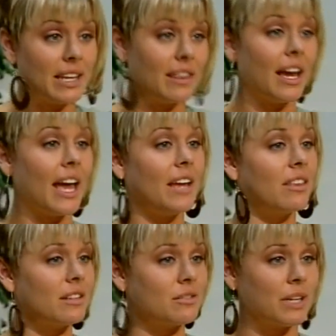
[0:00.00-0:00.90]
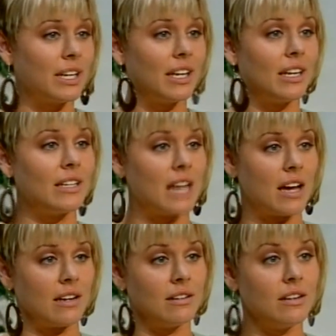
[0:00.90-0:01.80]
the 8th is when he
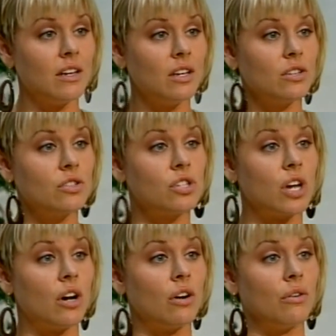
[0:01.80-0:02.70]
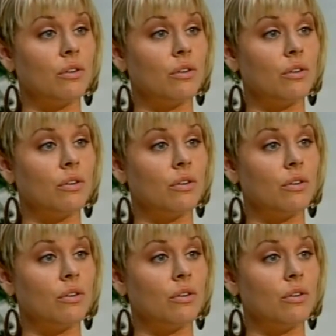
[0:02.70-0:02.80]
died. So